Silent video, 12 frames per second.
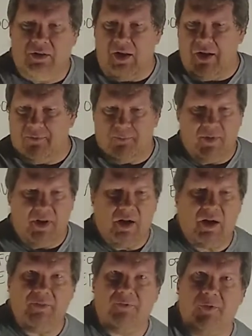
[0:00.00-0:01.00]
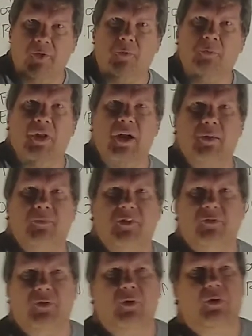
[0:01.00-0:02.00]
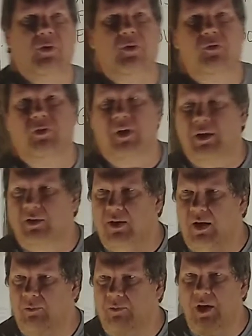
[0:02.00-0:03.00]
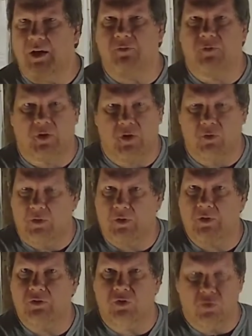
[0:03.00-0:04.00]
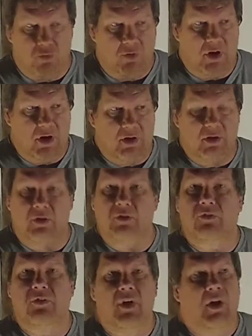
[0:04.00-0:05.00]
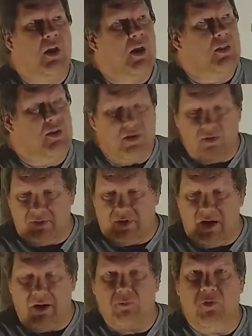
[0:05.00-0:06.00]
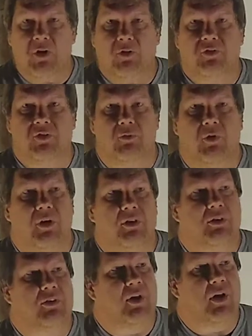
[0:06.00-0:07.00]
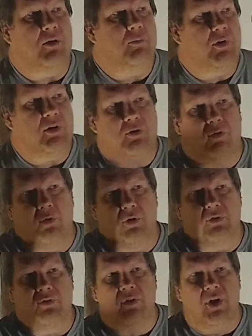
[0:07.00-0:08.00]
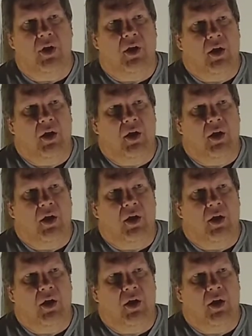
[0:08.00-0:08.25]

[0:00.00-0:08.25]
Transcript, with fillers: The FBI film labs have gone over that tape now for going on 2 years. They know damn well she wasn't there, but of course,